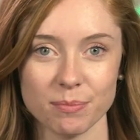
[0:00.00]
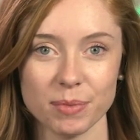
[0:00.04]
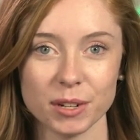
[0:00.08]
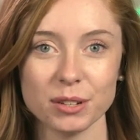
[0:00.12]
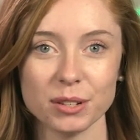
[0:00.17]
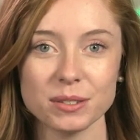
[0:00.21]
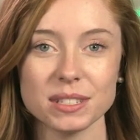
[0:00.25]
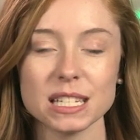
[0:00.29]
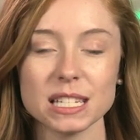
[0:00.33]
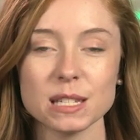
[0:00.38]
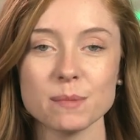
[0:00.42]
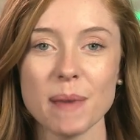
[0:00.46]

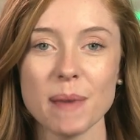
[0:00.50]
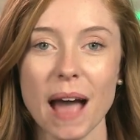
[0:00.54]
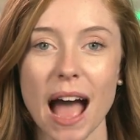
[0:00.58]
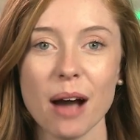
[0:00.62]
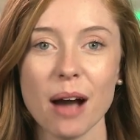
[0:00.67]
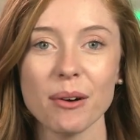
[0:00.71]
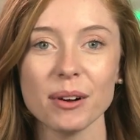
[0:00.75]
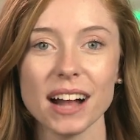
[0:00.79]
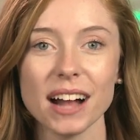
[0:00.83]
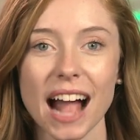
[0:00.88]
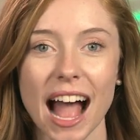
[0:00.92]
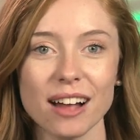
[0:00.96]
produces
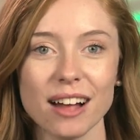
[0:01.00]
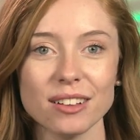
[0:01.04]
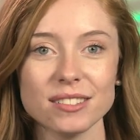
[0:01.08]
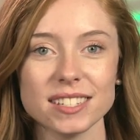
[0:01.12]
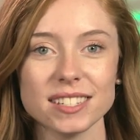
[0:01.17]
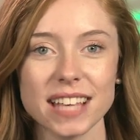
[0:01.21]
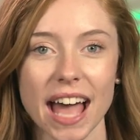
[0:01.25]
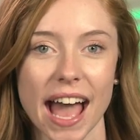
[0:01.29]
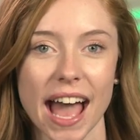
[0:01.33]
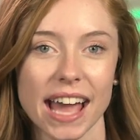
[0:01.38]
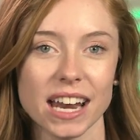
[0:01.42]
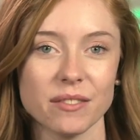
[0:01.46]
power
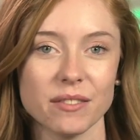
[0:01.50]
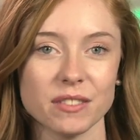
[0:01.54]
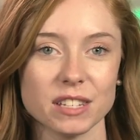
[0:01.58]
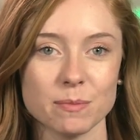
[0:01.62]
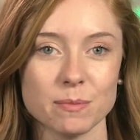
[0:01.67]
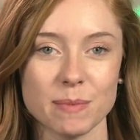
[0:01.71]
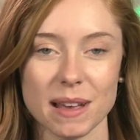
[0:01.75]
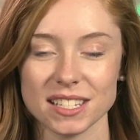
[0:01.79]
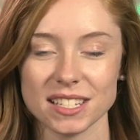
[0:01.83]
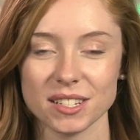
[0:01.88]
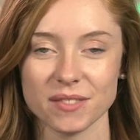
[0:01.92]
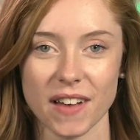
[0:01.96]
outside of a
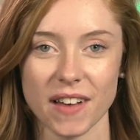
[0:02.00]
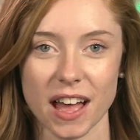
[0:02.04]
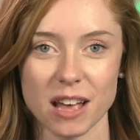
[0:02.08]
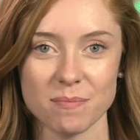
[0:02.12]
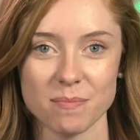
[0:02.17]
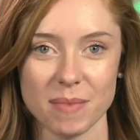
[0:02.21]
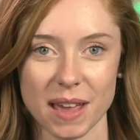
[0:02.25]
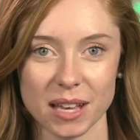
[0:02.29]
specified